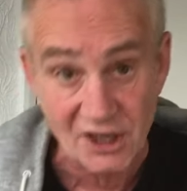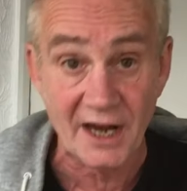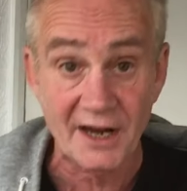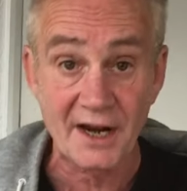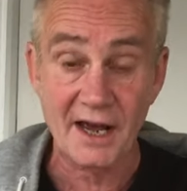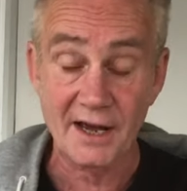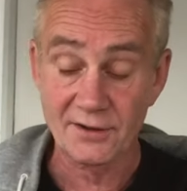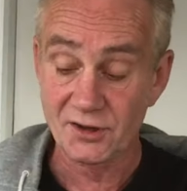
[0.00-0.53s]

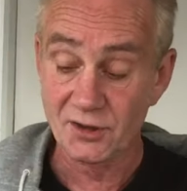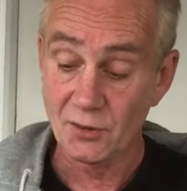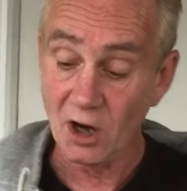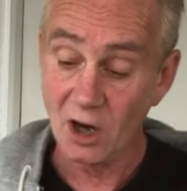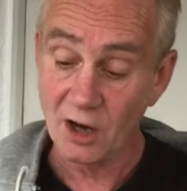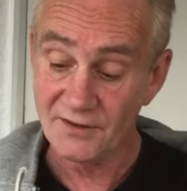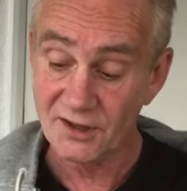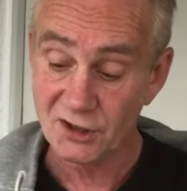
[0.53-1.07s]
and how to
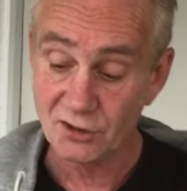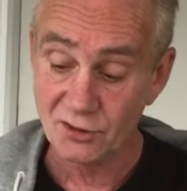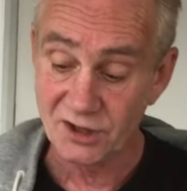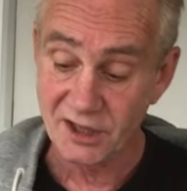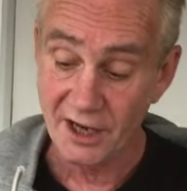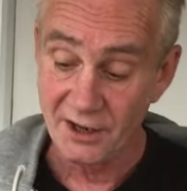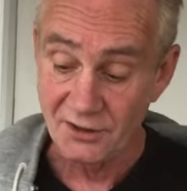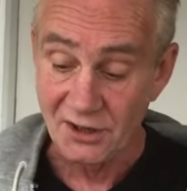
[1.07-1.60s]
harvest your
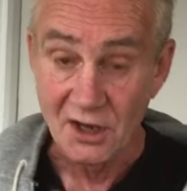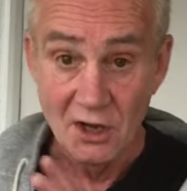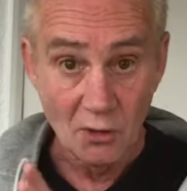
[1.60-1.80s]
sloes.